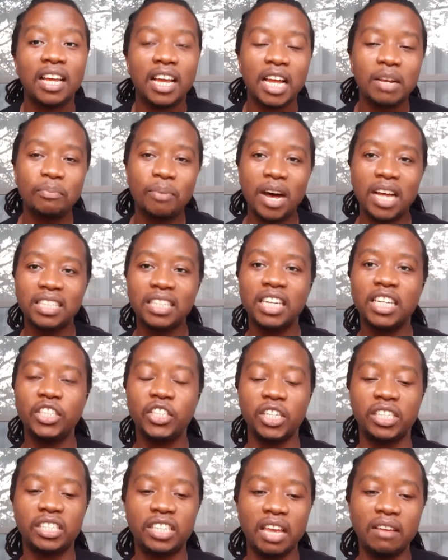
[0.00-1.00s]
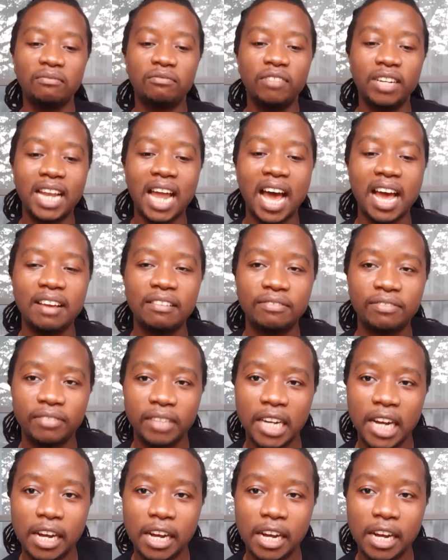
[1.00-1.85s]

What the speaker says: Edpuzzle just gave live.